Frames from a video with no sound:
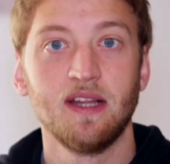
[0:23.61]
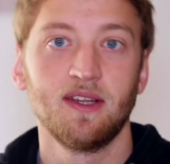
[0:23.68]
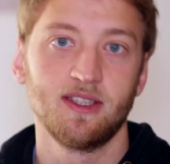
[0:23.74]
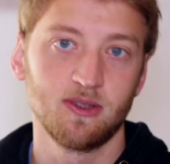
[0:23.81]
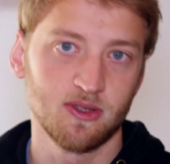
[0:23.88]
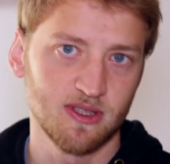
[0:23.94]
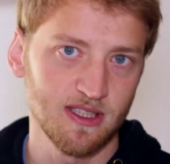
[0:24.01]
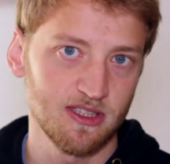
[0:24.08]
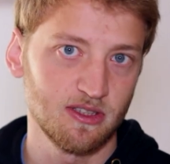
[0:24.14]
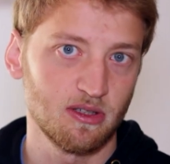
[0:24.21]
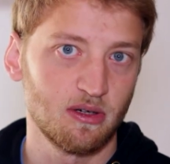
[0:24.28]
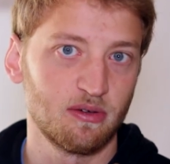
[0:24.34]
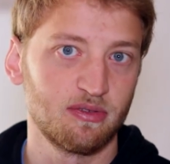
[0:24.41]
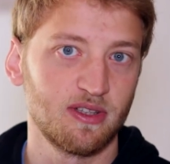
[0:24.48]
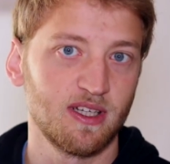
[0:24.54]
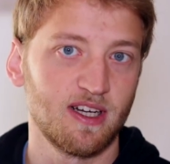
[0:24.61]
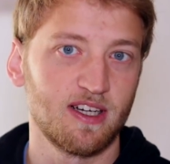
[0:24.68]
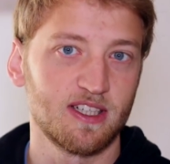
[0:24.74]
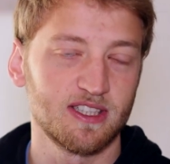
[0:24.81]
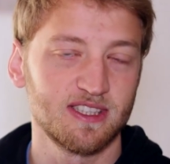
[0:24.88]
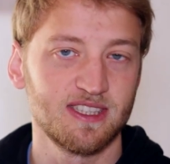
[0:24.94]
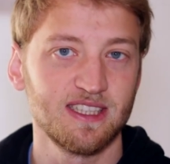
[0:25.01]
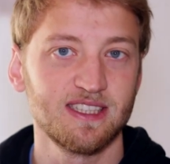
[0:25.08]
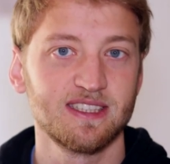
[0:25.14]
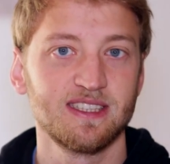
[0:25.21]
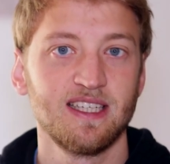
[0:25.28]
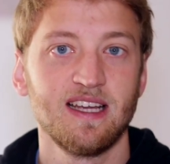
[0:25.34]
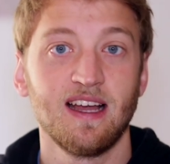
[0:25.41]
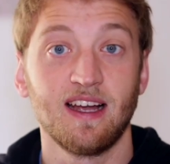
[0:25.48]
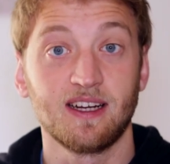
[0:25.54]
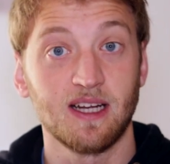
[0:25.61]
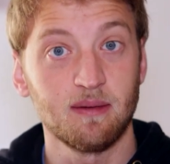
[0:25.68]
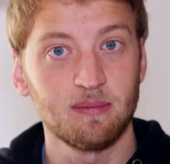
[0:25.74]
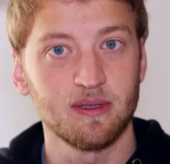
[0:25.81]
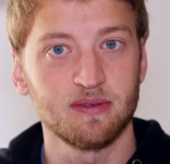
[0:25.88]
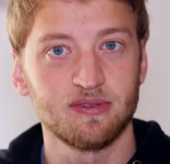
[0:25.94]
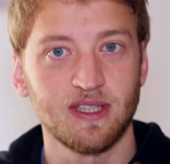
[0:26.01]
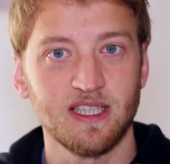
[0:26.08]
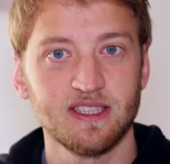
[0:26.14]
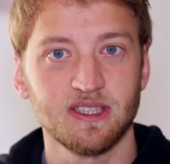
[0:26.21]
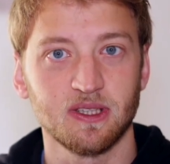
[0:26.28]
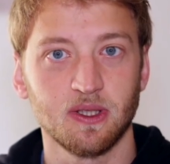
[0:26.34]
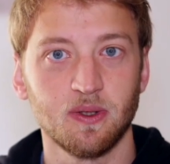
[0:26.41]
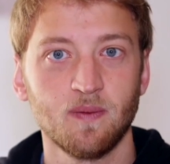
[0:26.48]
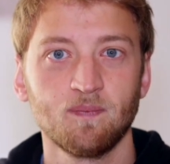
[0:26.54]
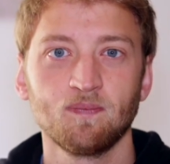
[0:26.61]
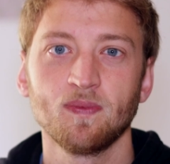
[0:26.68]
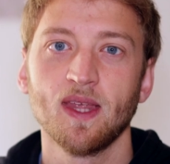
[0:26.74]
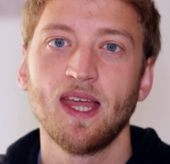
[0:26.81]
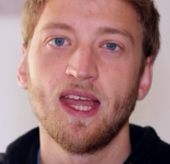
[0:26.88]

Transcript: the successor of the R6, a couple of days ago.